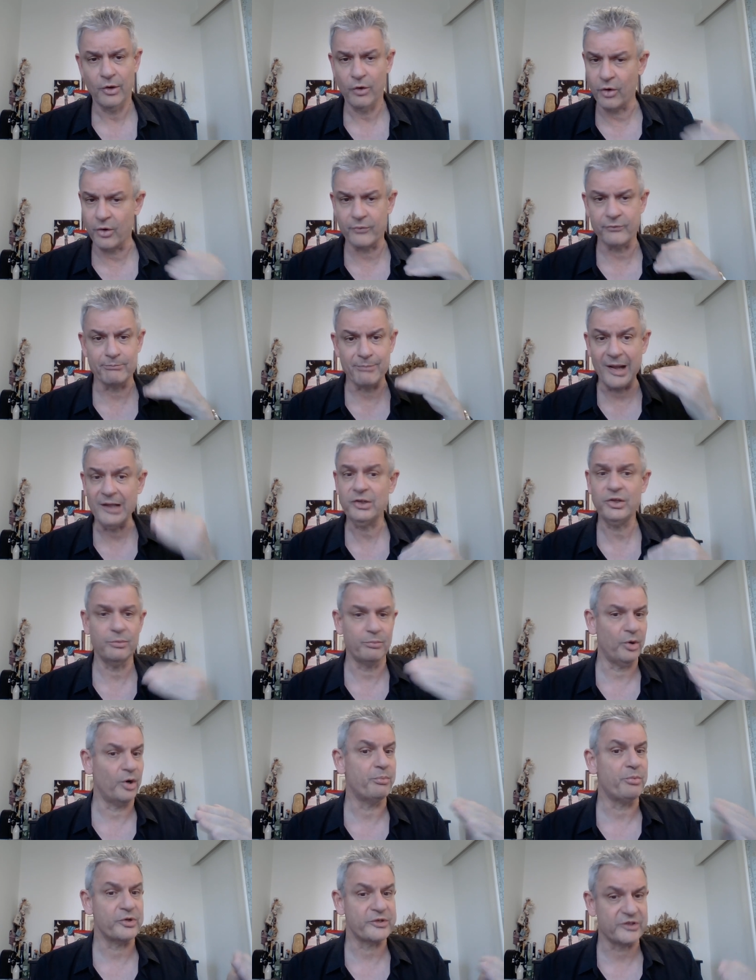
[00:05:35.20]
of
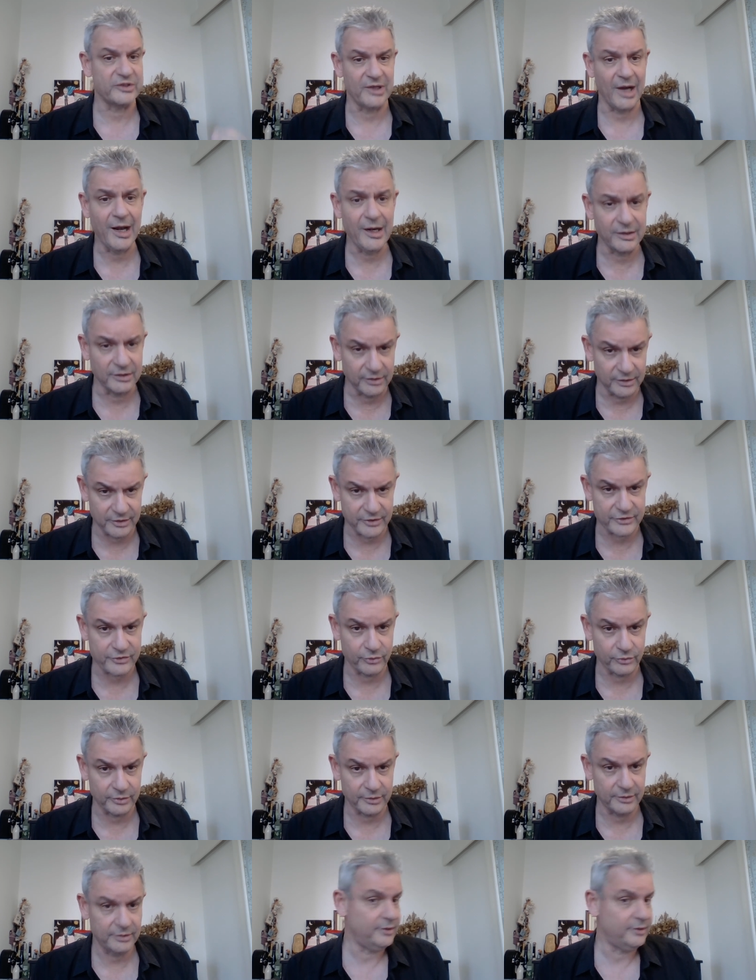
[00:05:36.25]
multiple personality
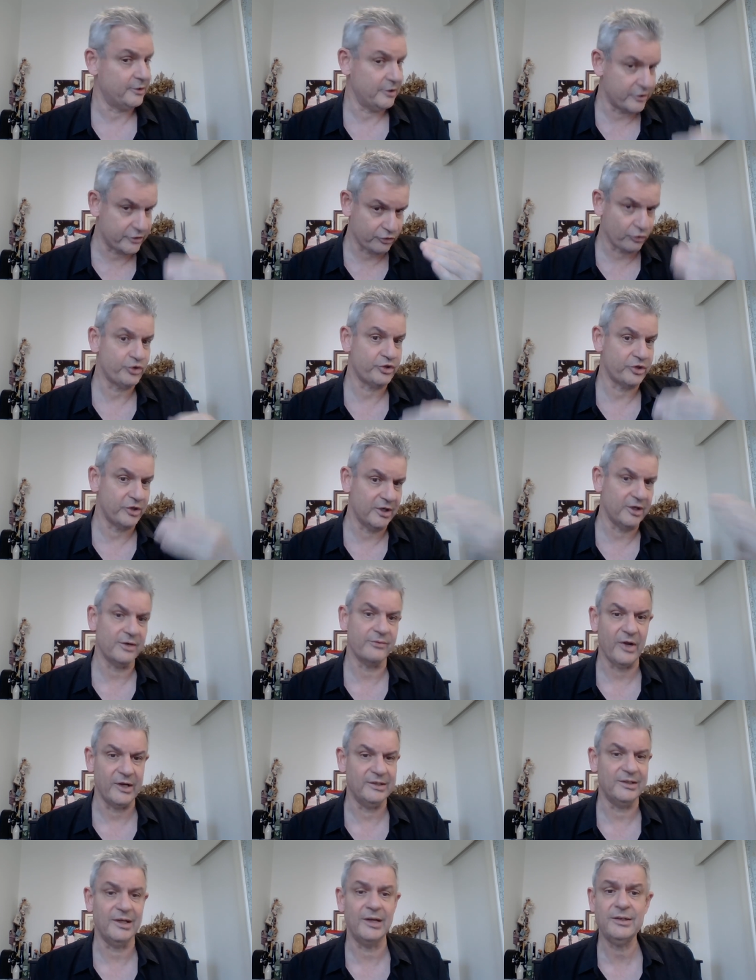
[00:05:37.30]
disorder, dissociative
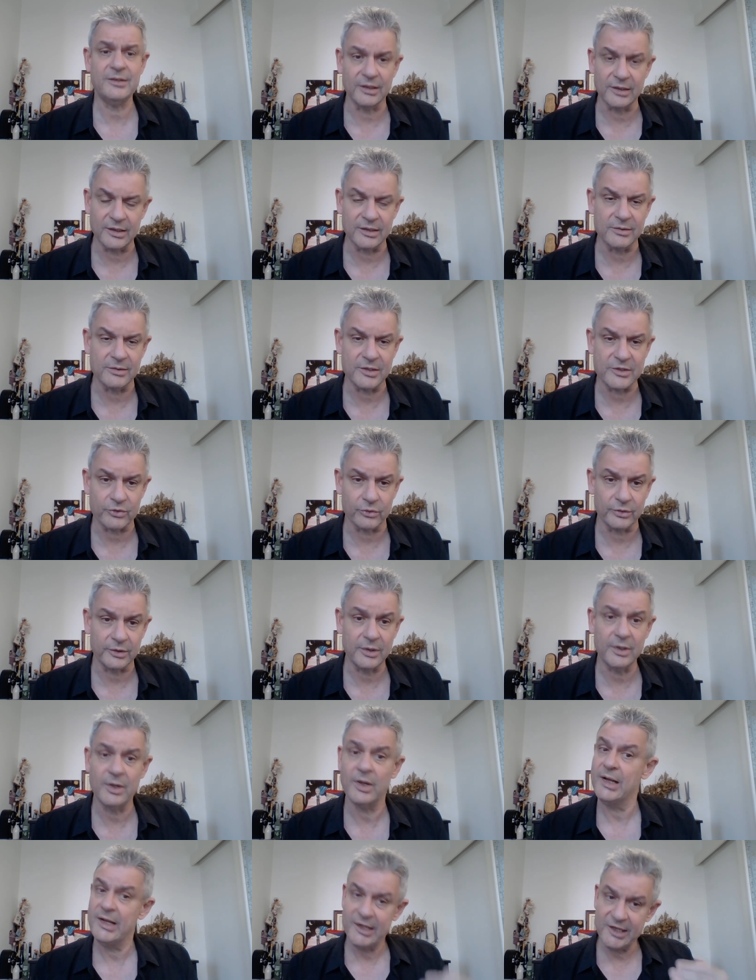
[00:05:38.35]
identity
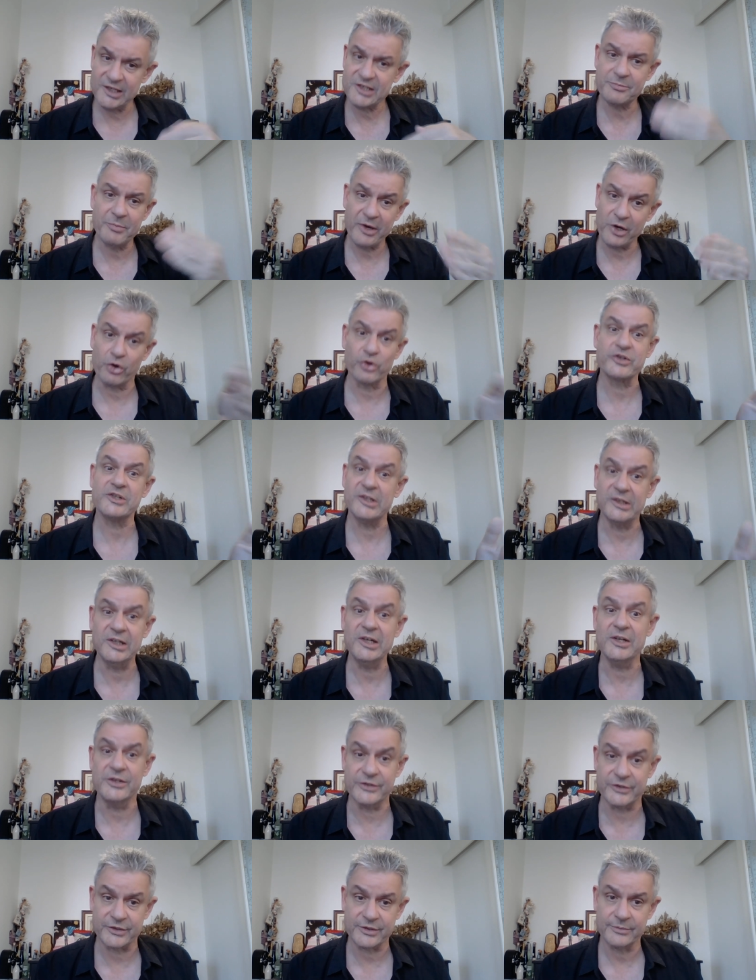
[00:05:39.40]
disorder, it's because it
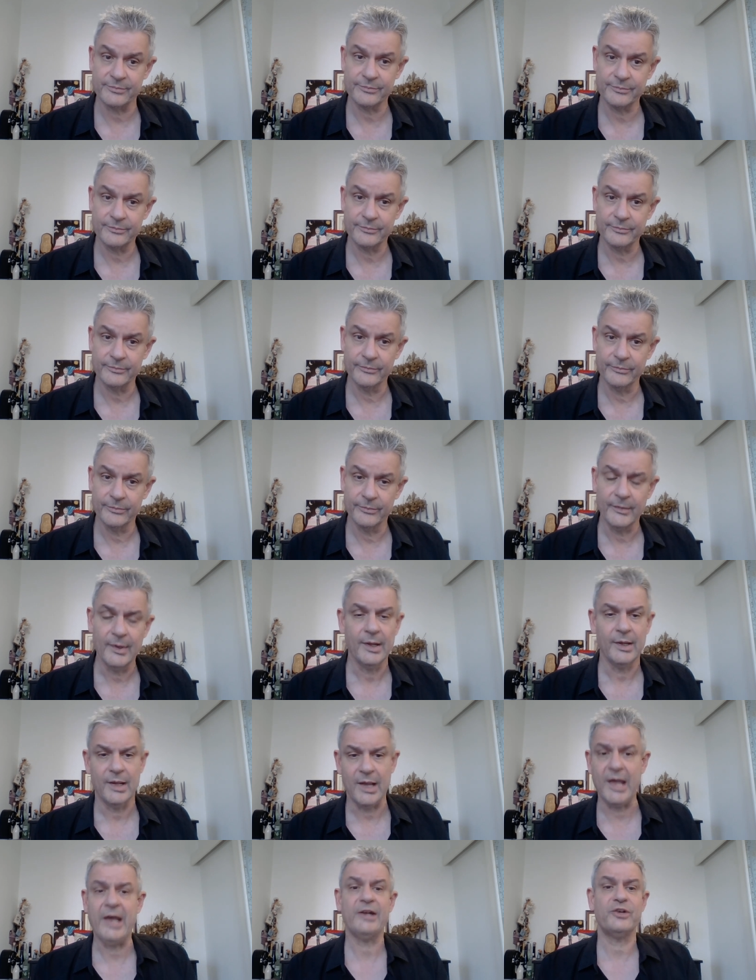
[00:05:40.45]
is.
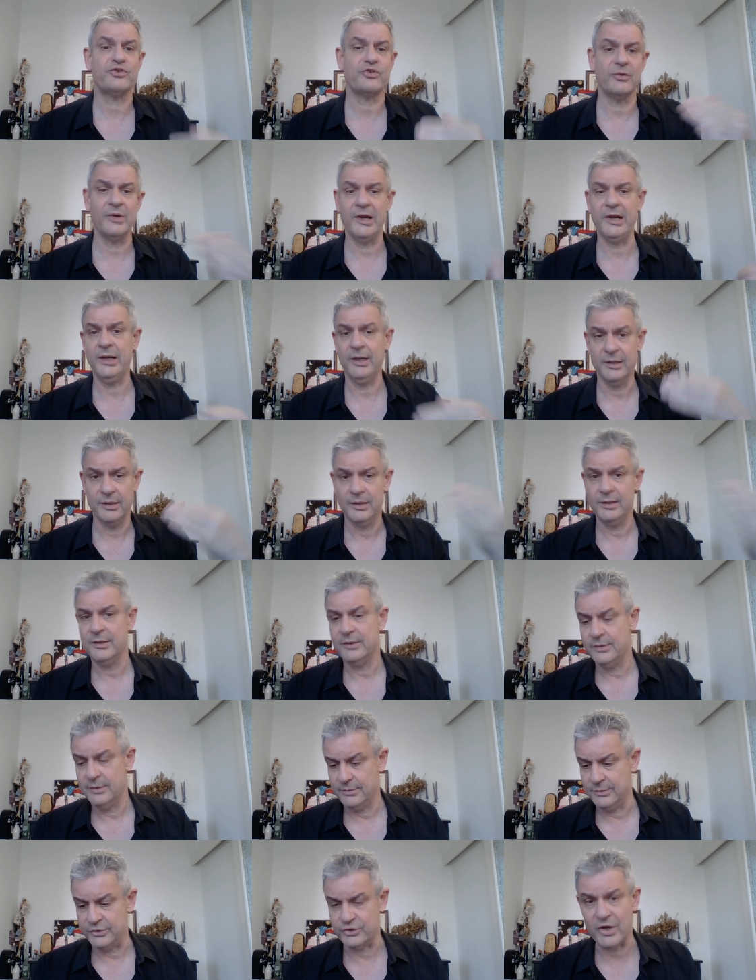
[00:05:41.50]
Actually,
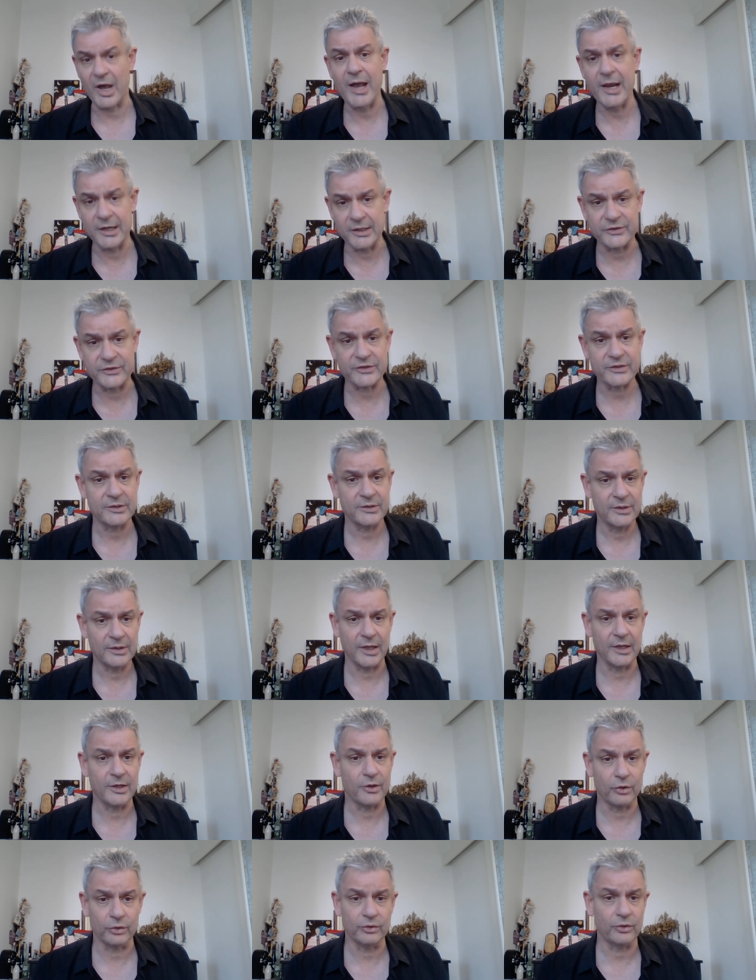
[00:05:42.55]
giants
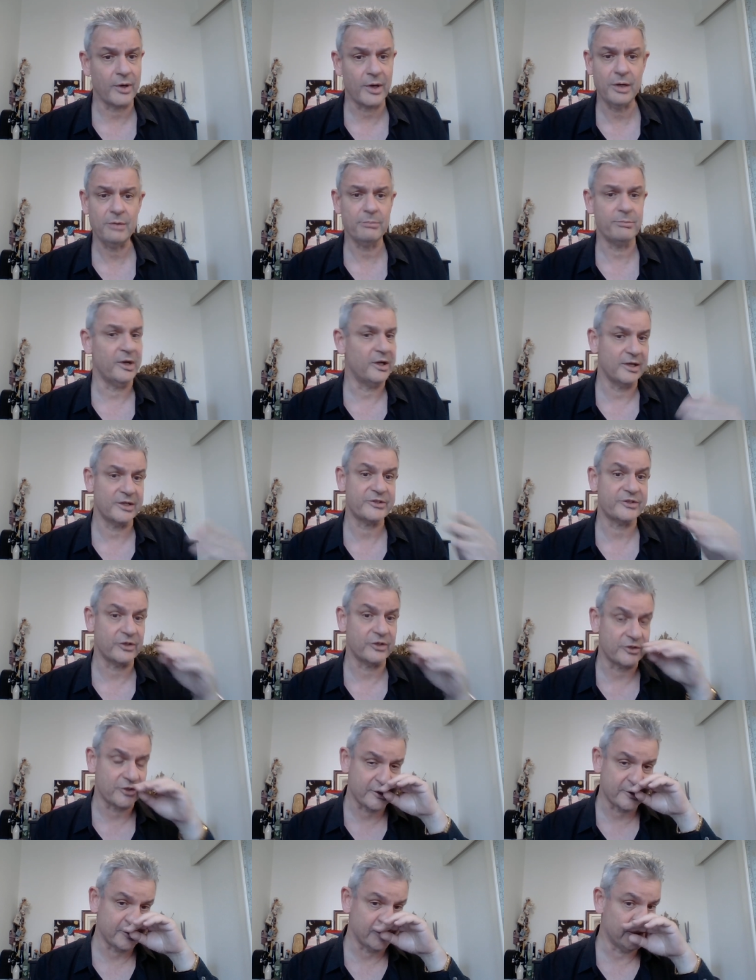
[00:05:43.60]
like Otto Kernberg had
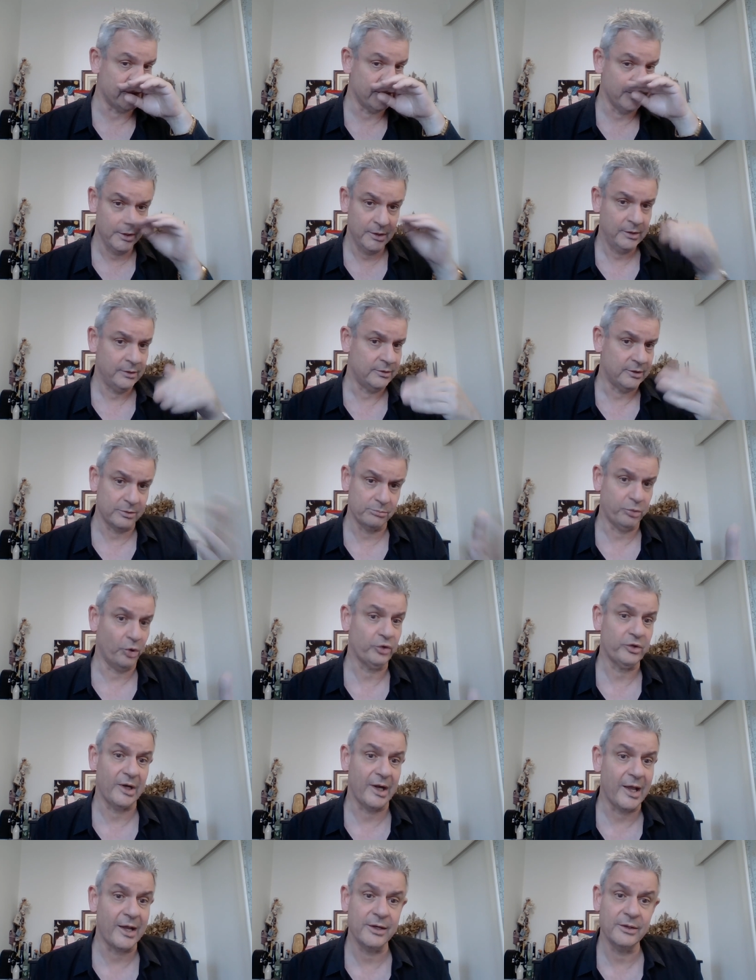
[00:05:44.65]
suggested that
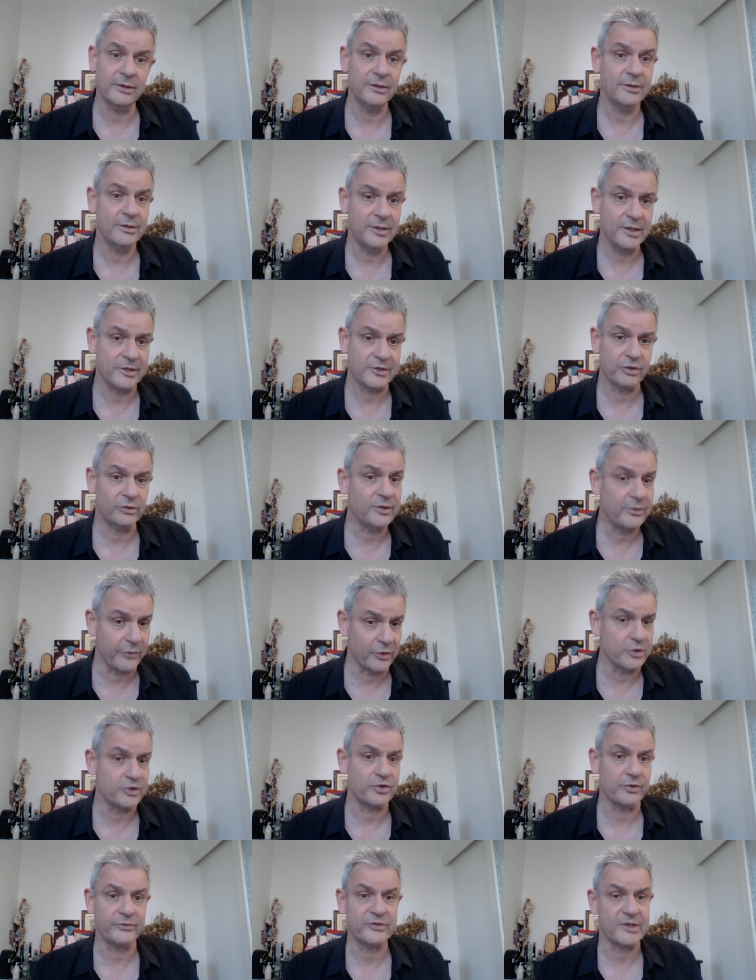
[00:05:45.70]
borderline is on the
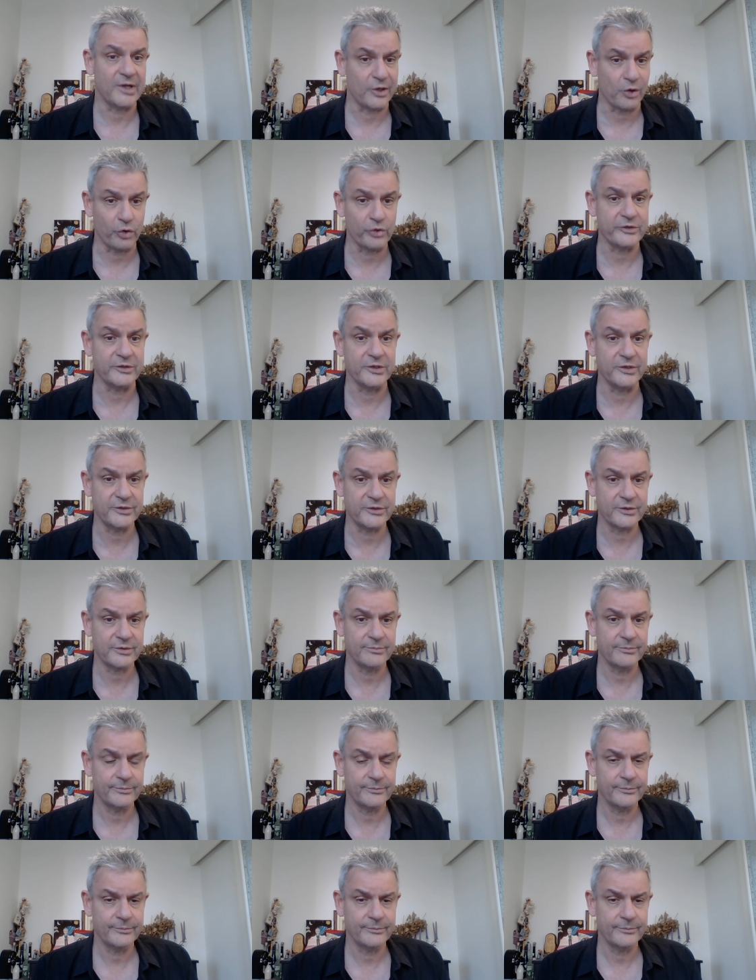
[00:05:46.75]
verge of psychosis.